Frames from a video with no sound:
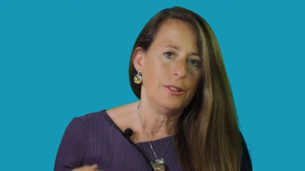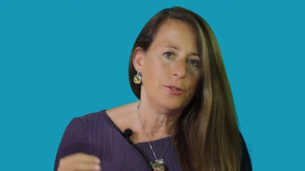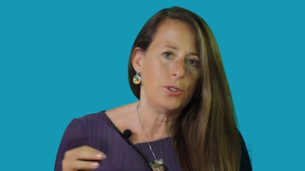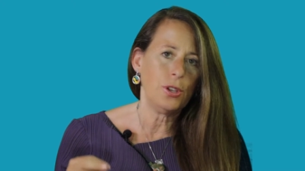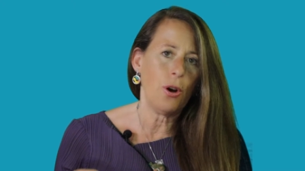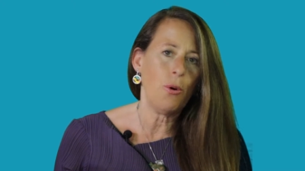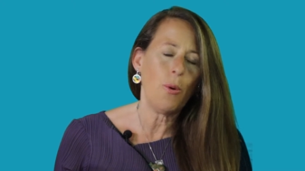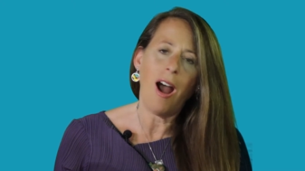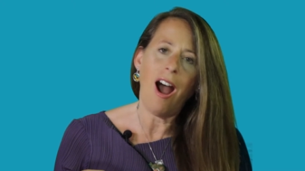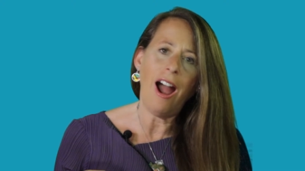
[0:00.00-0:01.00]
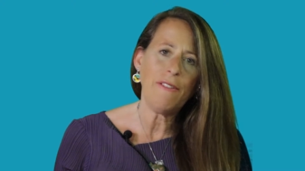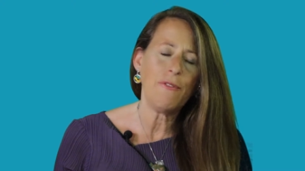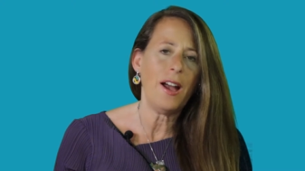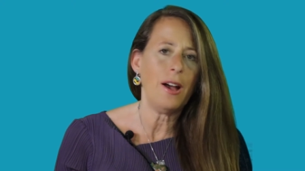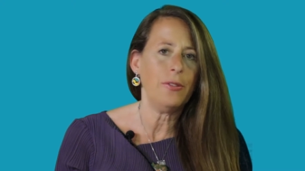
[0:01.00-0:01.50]
So I
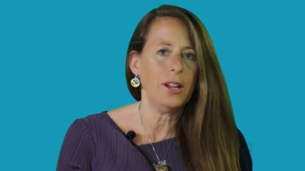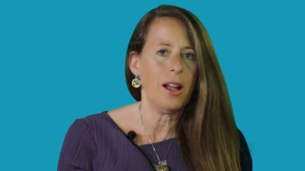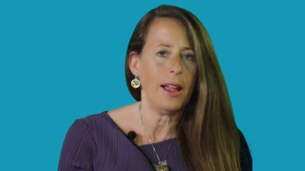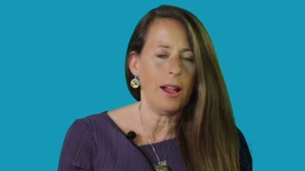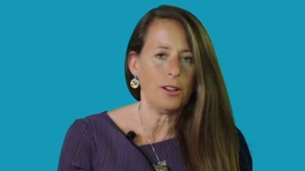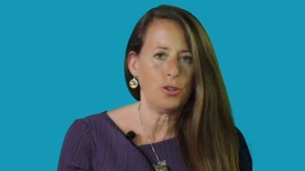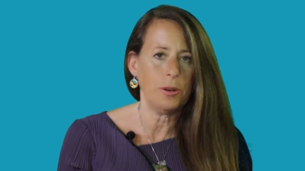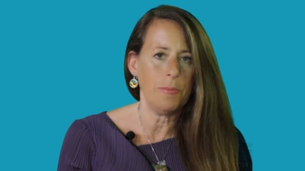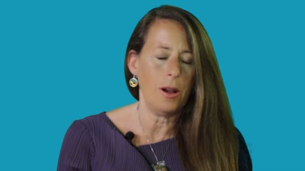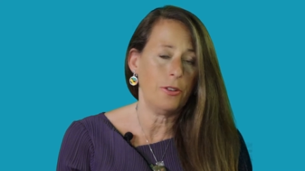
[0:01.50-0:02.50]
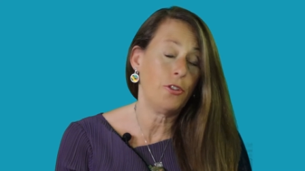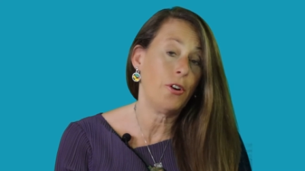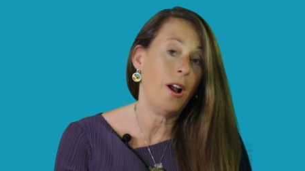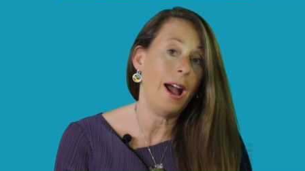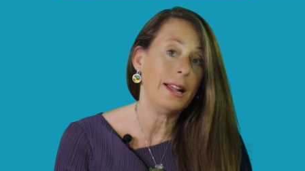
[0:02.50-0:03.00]
found the Gayatri
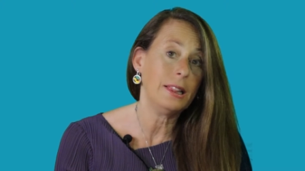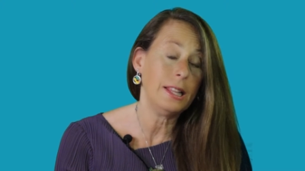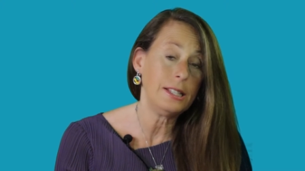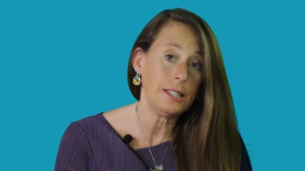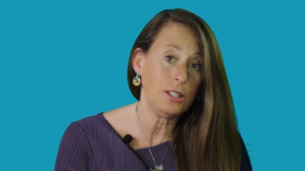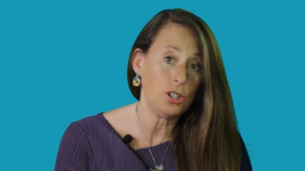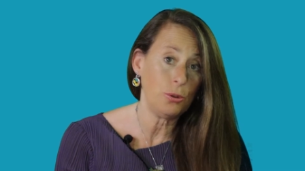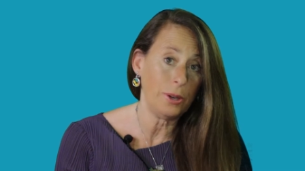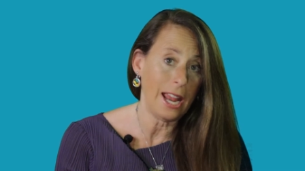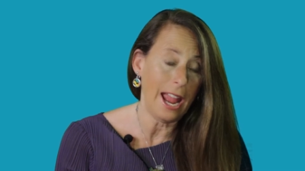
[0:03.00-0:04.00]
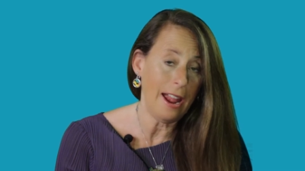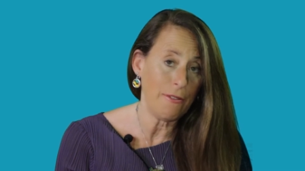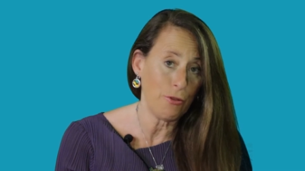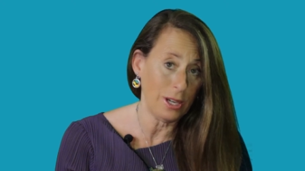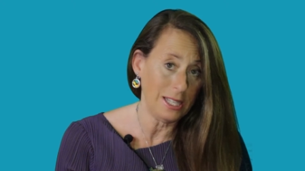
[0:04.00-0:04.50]
Mantra. I listen to it
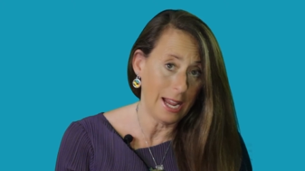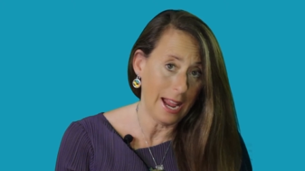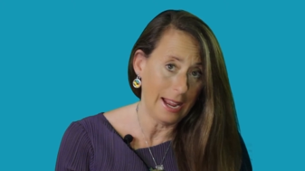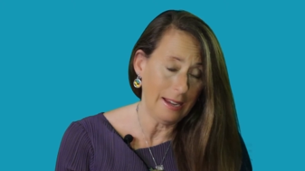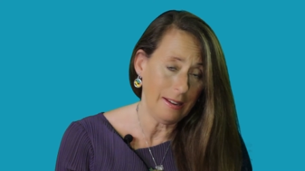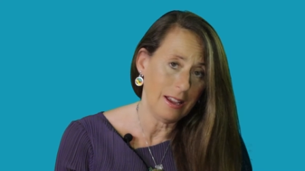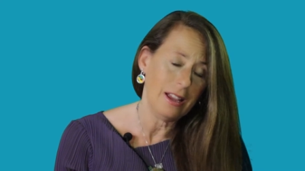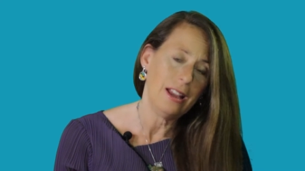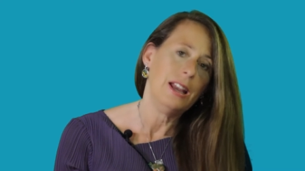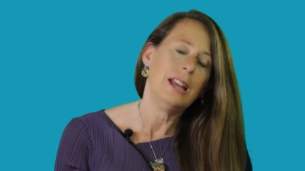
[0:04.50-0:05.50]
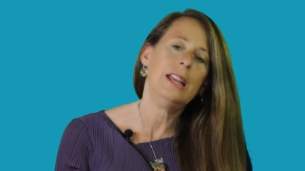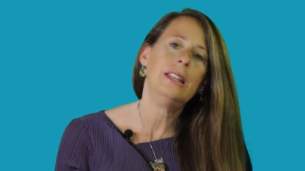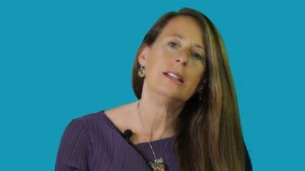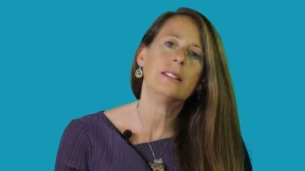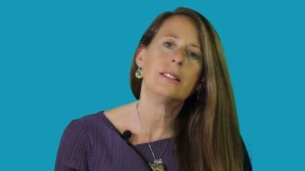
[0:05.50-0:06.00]
every day.
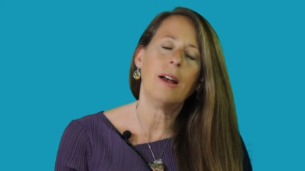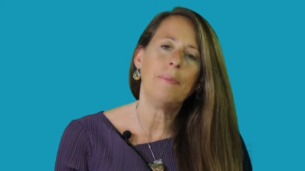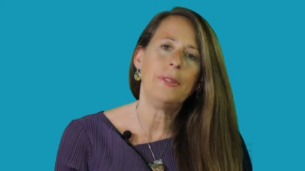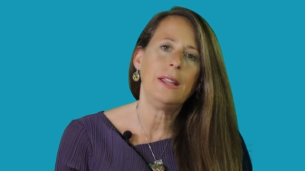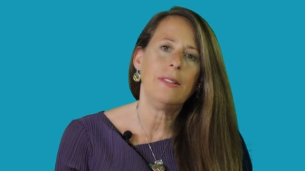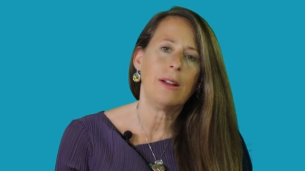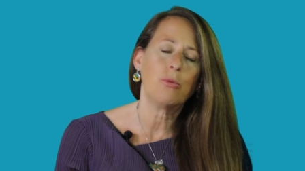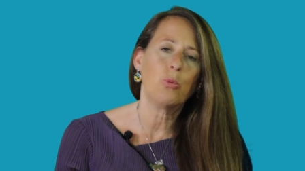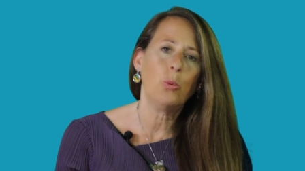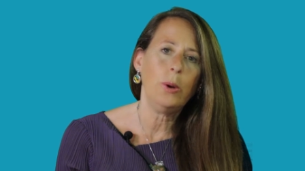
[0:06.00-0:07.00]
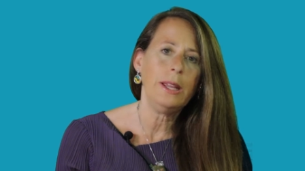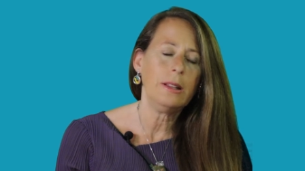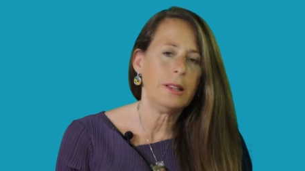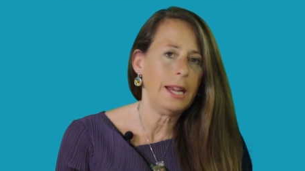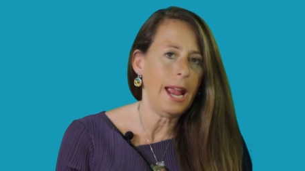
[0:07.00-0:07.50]
It is something that
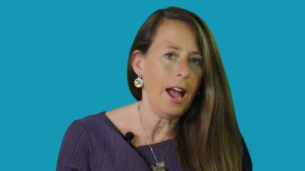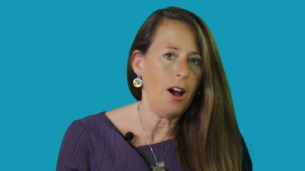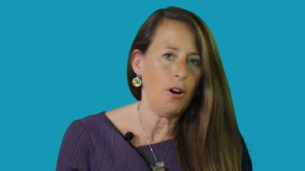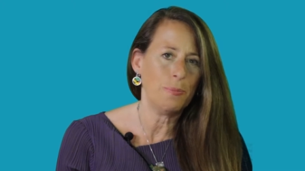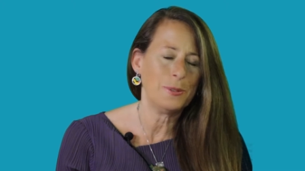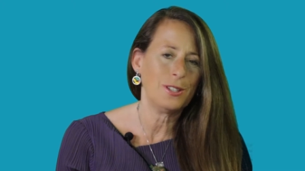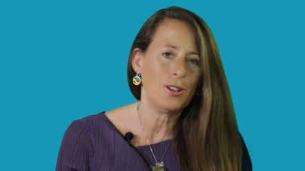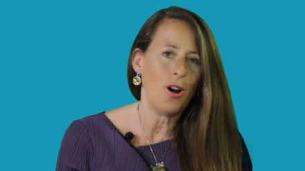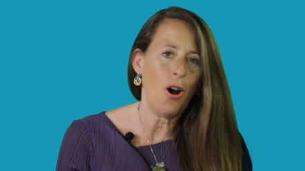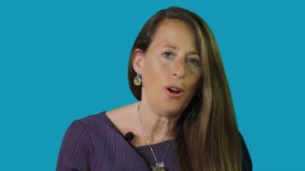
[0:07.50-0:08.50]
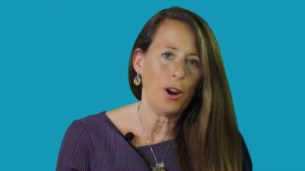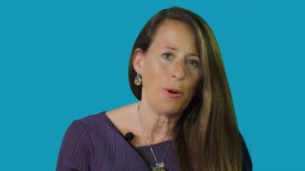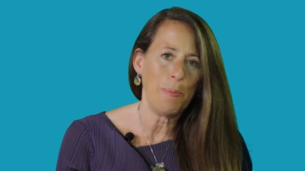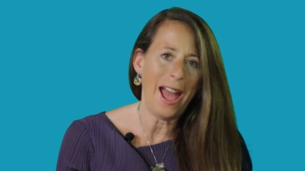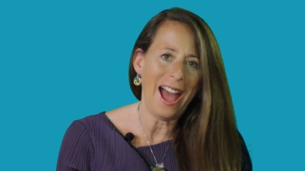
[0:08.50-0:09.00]
really helps on our
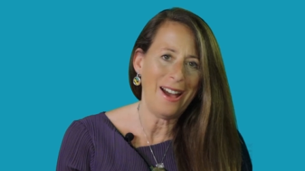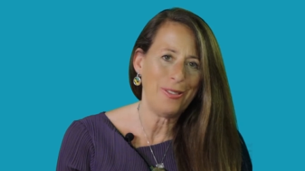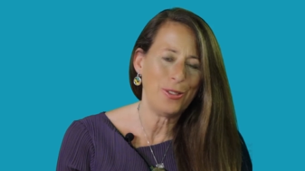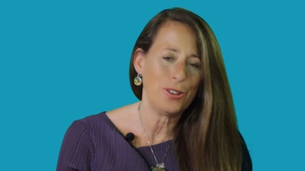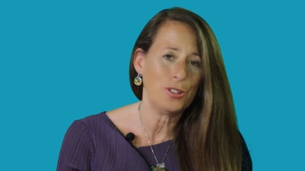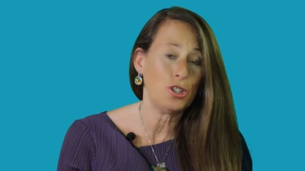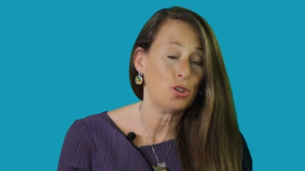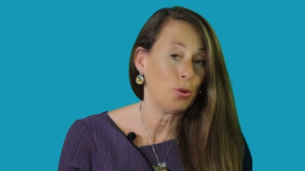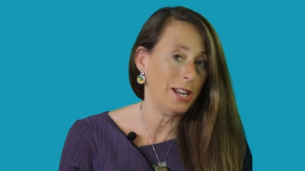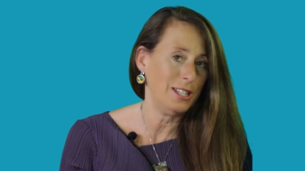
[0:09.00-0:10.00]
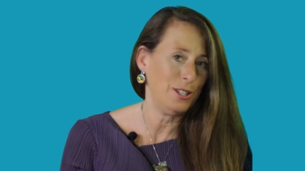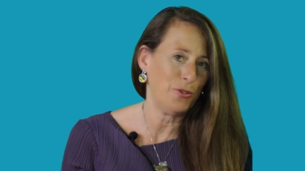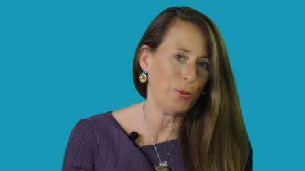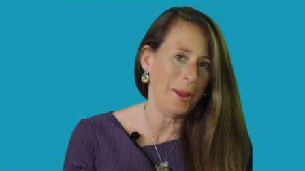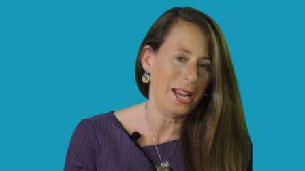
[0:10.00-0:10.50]
path to
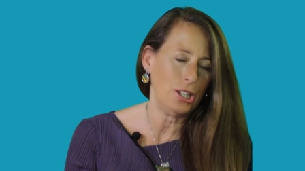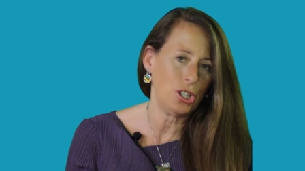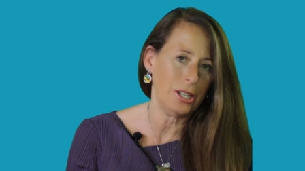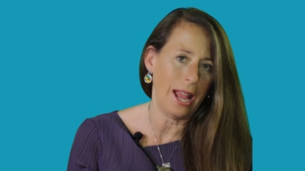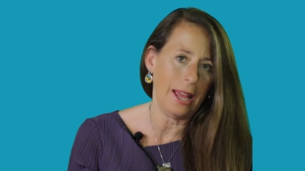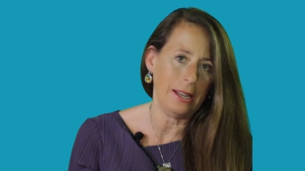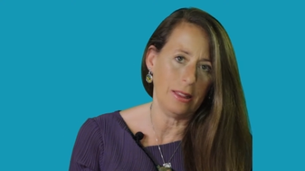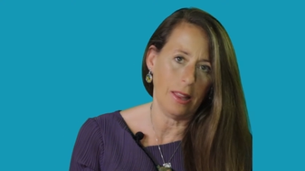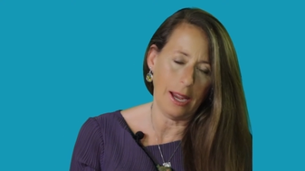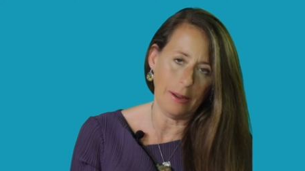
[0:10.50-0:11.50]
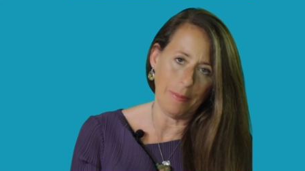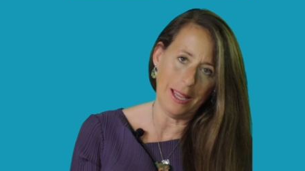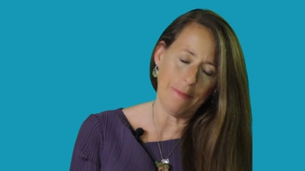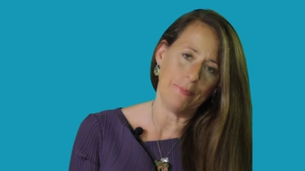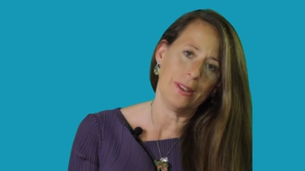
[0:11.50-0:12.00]
transformation and
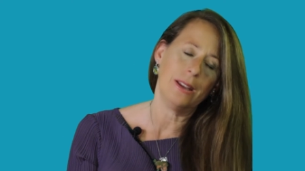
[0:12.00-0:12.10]
enlightenment.